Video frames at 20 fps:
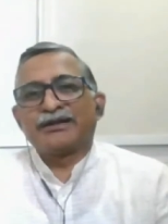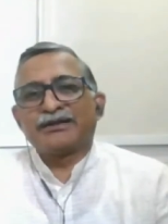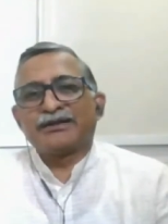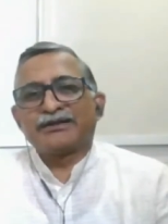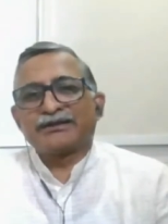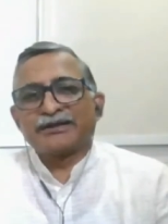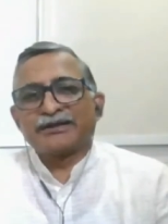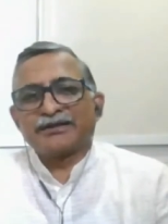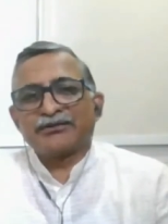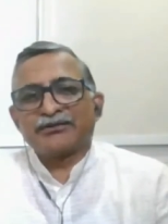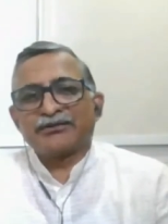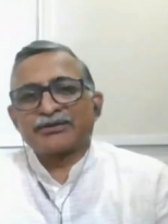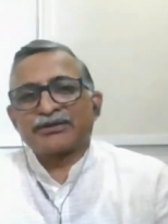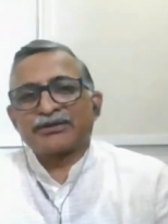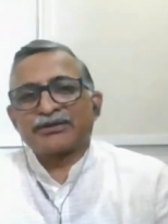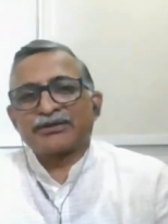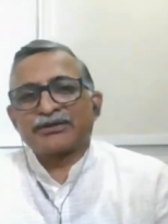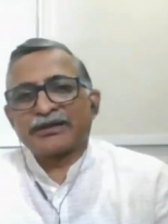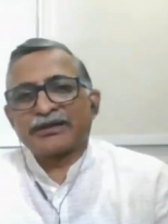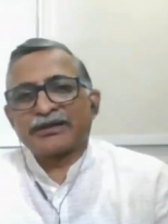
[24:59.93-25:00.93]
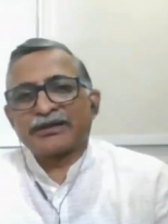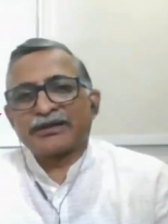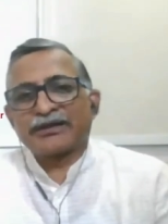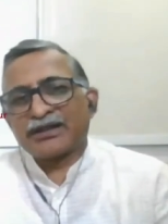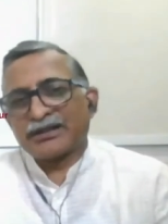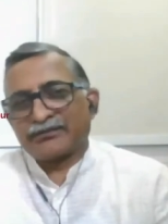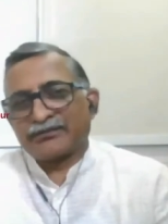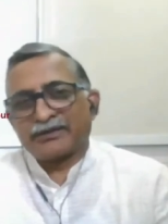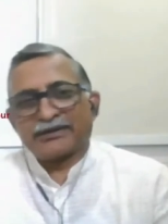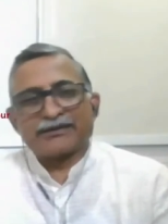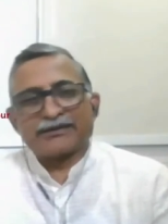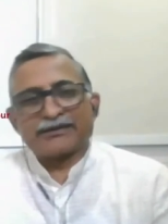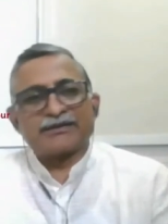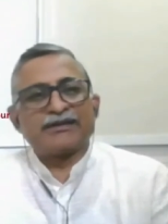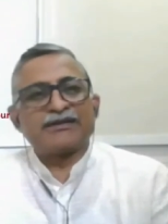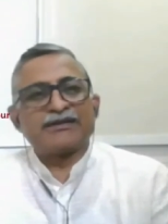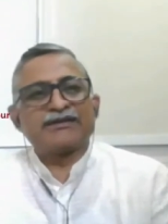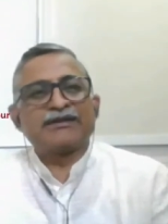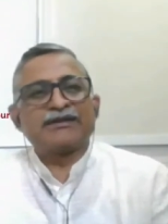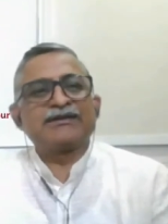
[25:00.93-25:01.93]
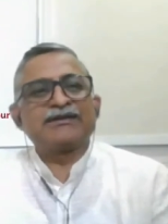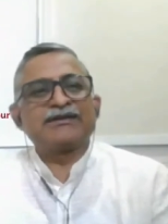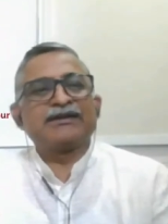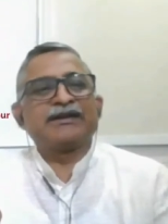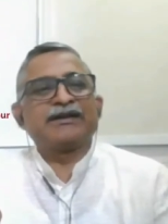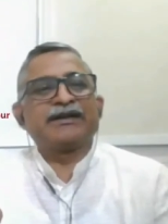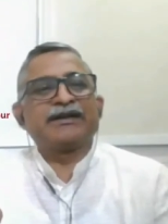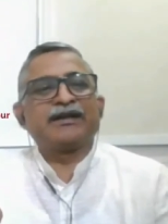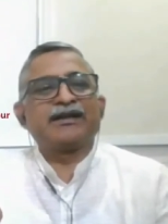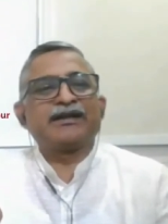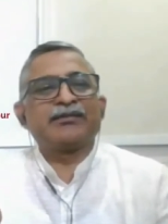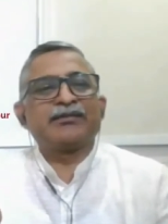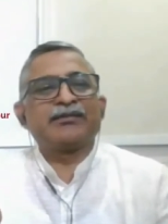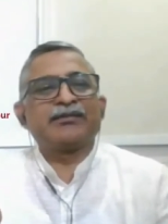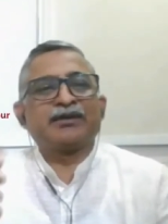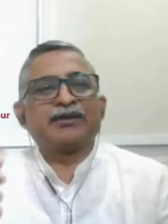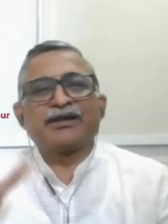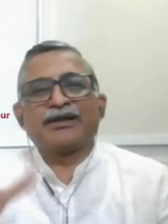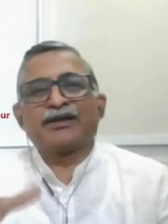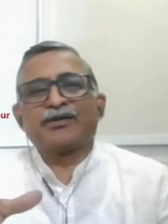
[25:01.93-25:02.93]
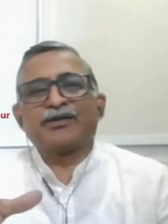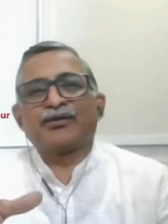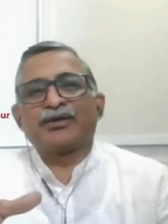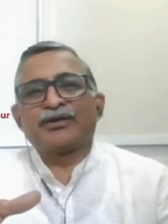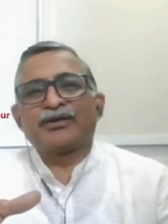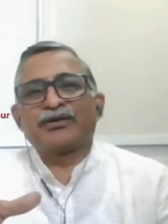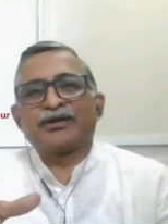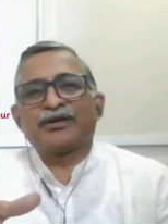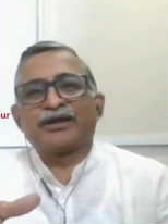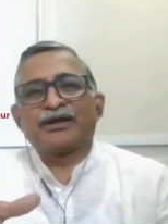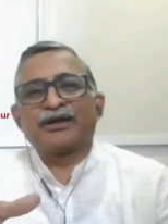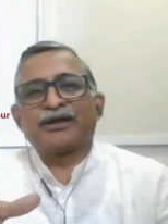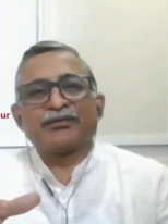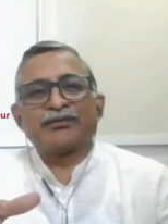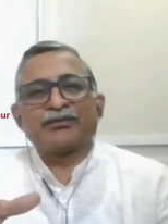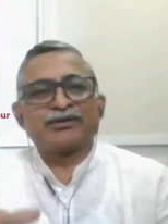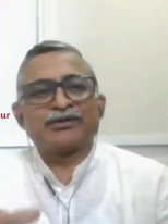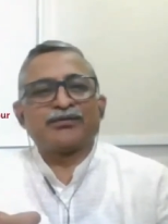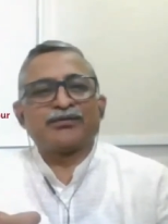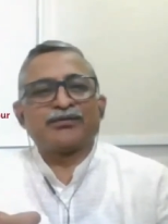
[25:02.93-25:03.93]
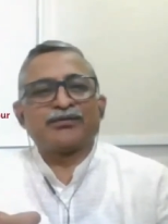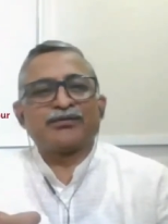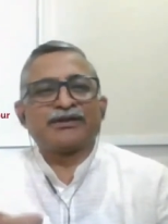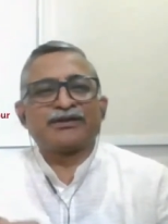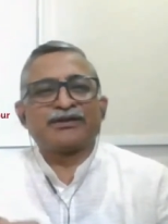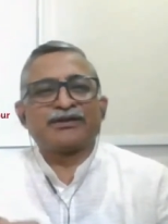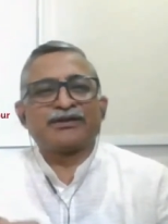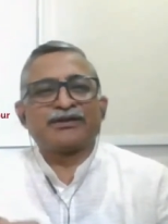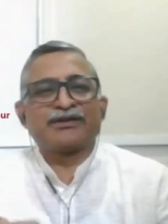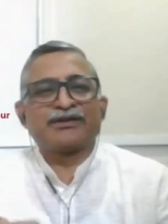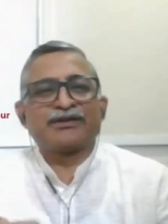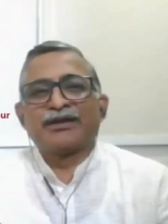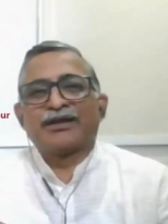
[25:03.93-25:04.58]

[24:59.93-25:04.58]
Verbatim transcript: this gives real confidence. This, this is a real time, uh, what you call observation.